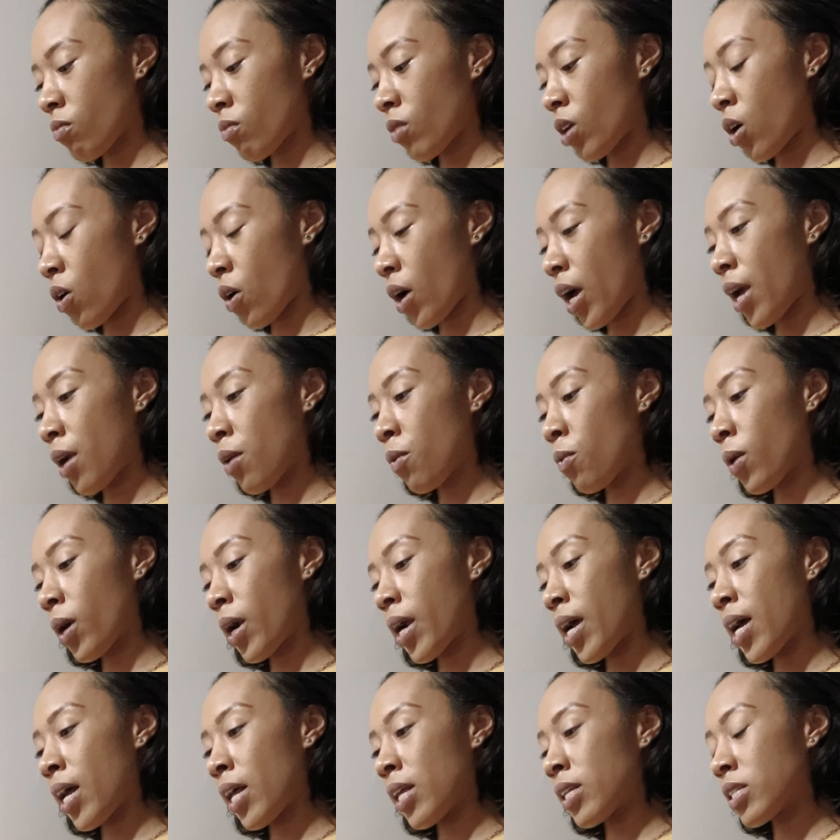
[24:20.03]
Okay,
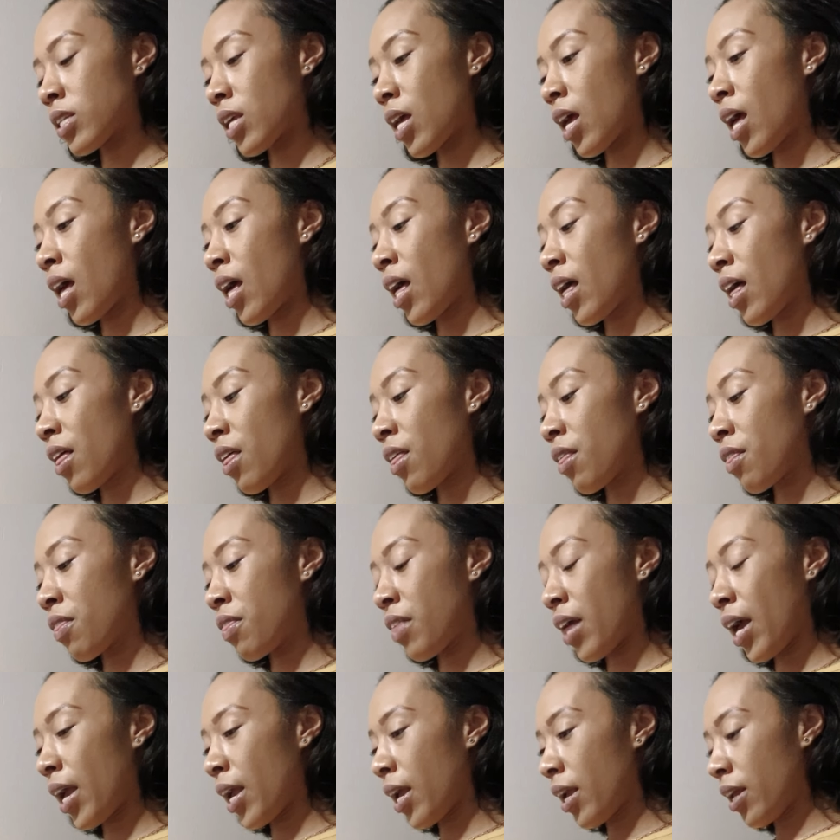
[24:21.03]
whereas
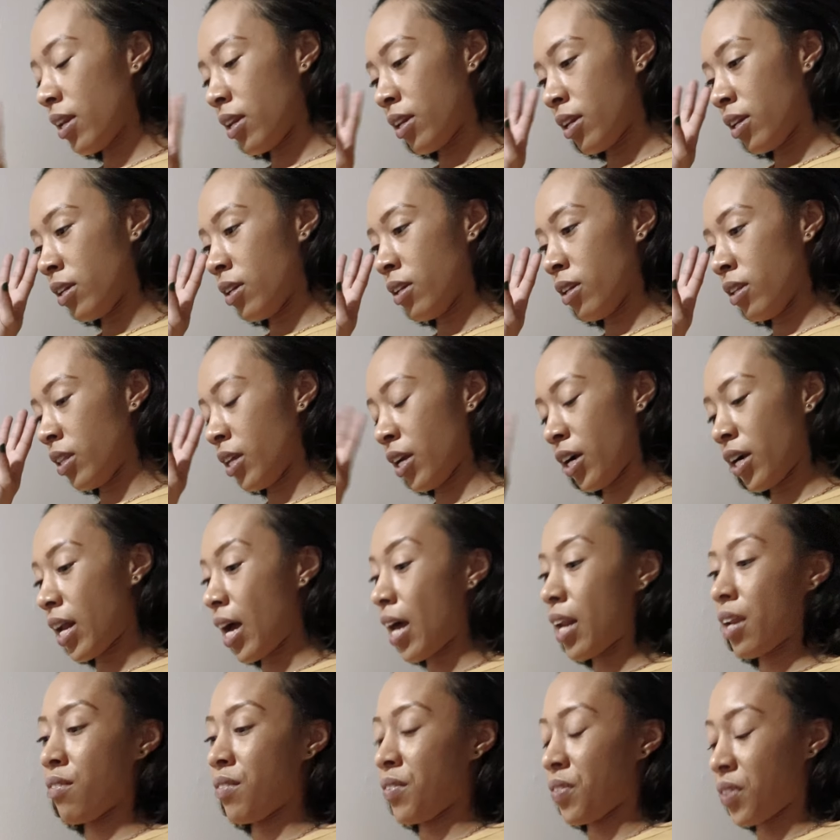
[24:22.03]
they're
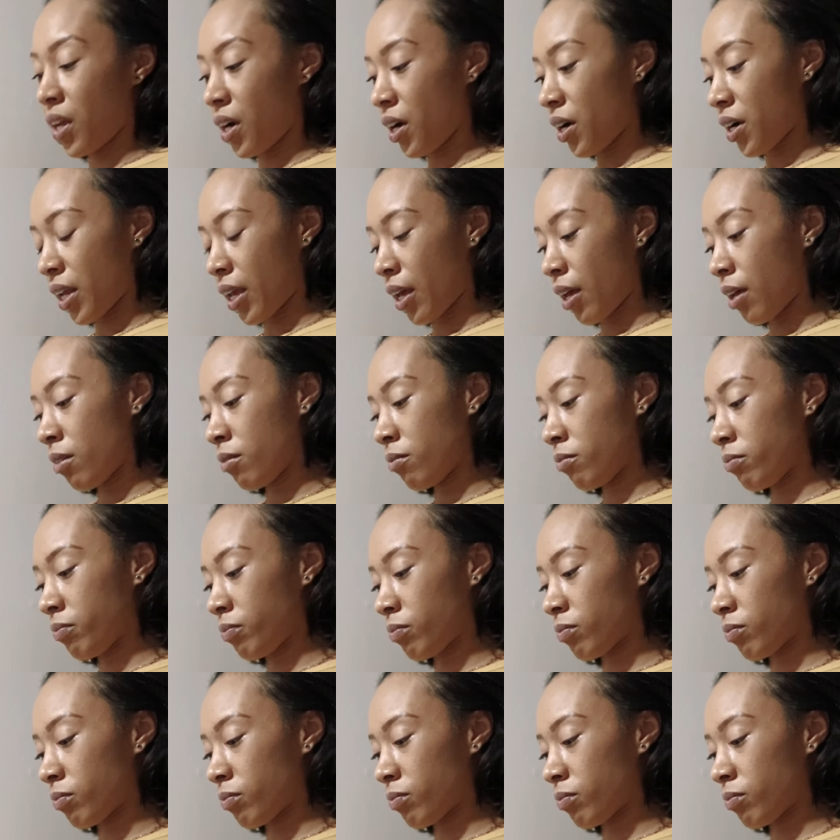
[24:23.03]
not even there yet.